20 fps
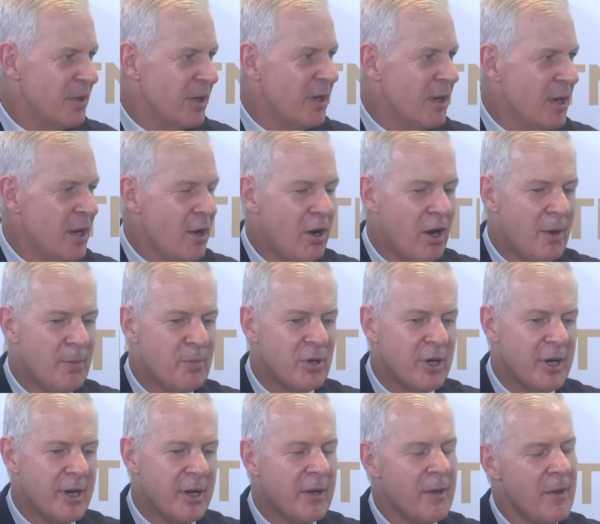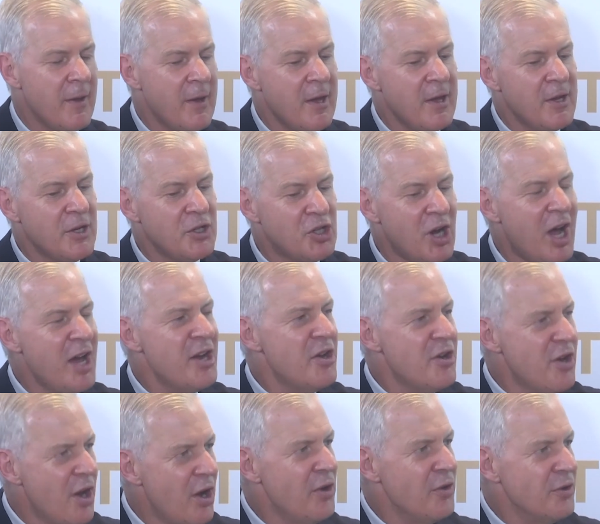mm-hmm. operating. China
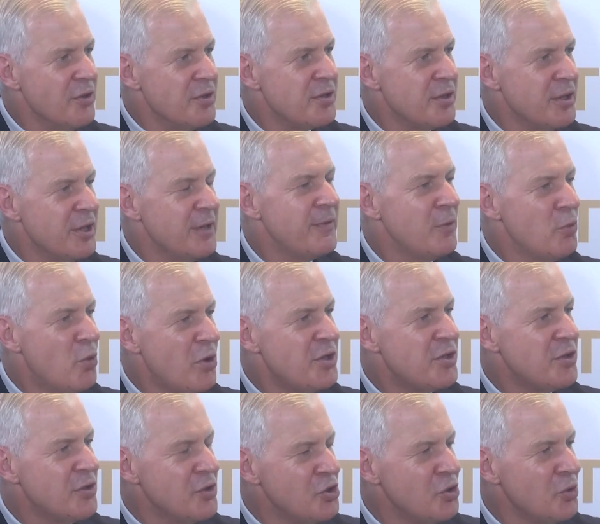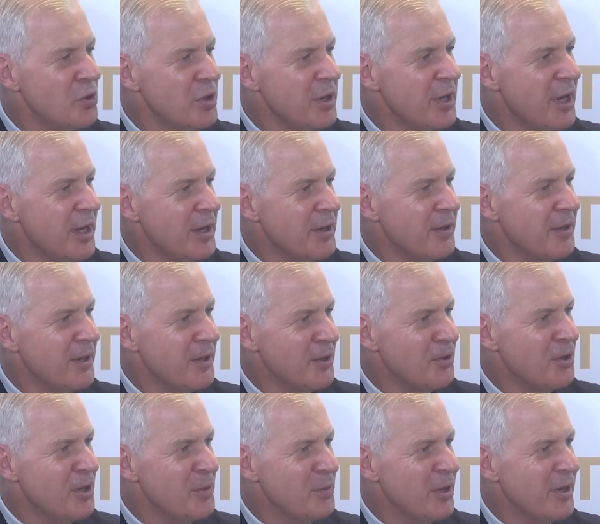knows that if it wants to join that
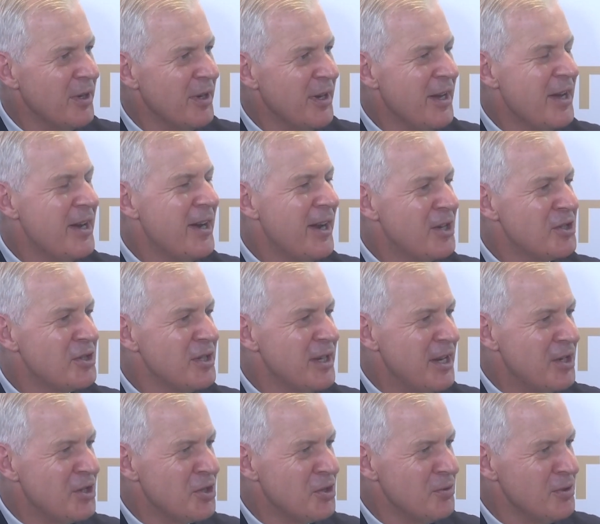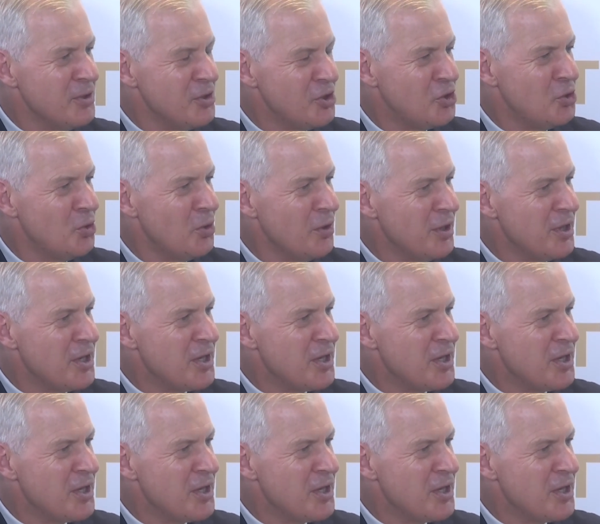agreement, it mm. actually has to ensure that it's